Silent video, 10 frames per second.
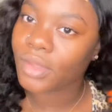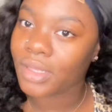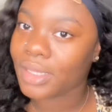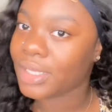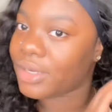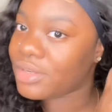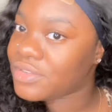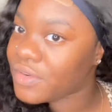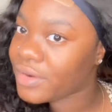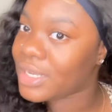The hair is
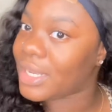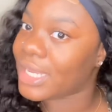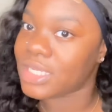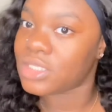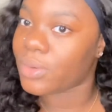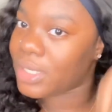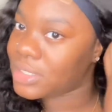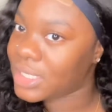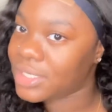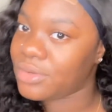very nice quality.
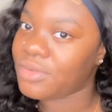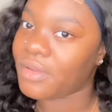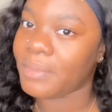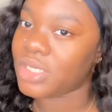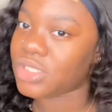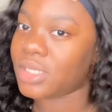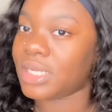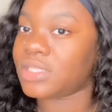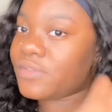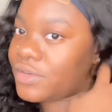I didn't know if I mentioned that
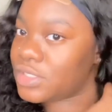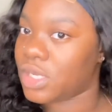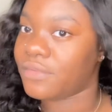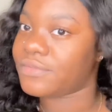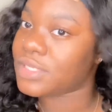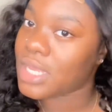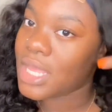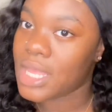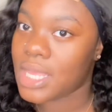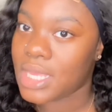it's very soft.
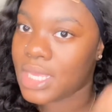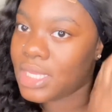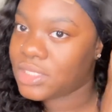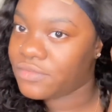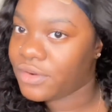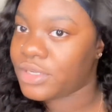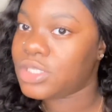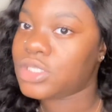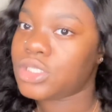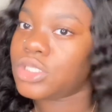It's very
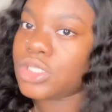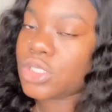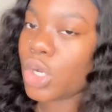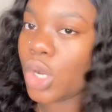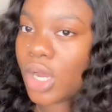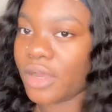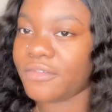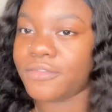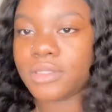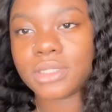
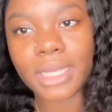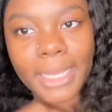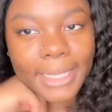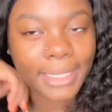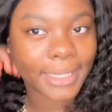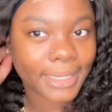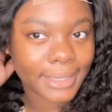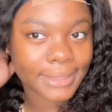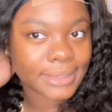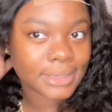soft
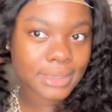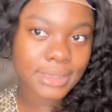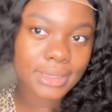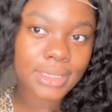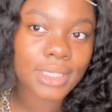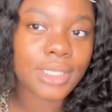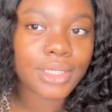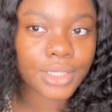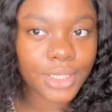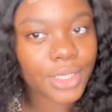and
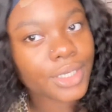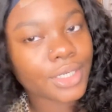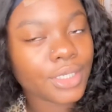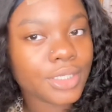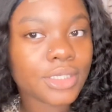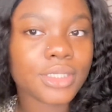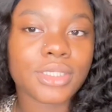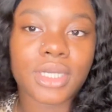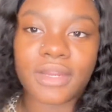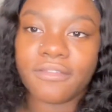the curls
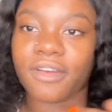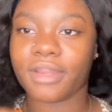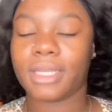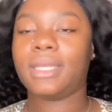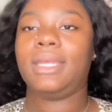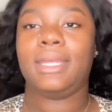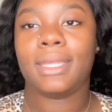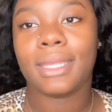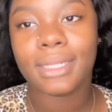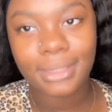are very
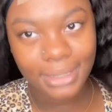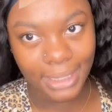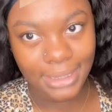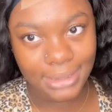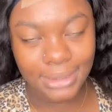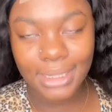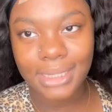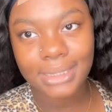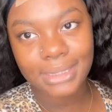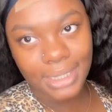nice and
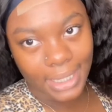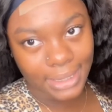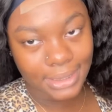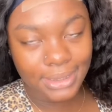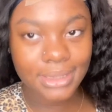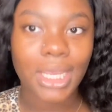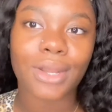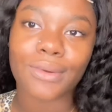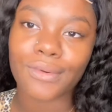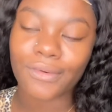tight and
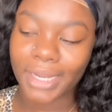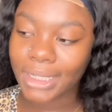right.